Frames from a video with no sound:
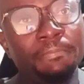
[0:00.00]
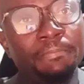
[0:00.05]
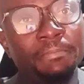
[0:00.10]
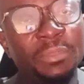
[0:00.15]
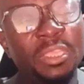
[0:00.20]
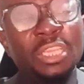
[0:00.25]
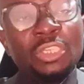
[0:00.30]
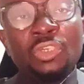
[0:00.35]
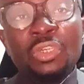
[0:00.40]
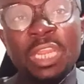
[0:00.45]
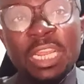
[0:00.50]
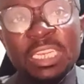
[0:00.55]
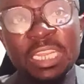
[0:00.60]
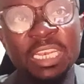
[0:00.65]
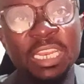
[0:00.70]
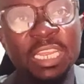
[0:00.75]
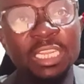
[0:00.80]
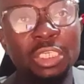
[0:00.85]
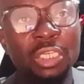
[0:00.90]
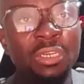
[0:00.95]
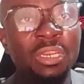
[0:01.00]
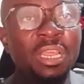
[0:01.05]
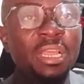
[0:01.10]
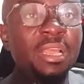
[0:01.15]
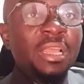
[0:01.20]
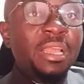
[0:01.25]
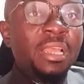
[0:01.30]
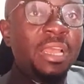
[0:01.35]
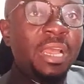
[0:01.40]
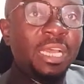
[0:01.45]
The United Nations
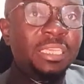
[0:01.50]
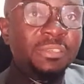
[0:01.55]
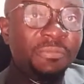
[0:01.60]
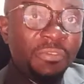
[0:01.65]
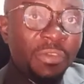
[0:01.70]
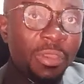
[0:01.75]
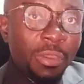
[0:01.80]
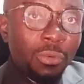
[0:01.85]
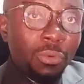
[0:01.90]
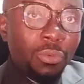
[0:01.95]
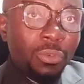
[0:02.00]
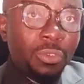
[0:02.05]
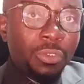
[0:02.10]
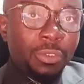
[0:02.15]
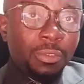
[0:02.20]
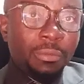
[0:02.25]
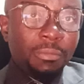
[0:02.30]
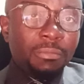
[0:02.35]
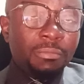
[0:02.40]
has failed.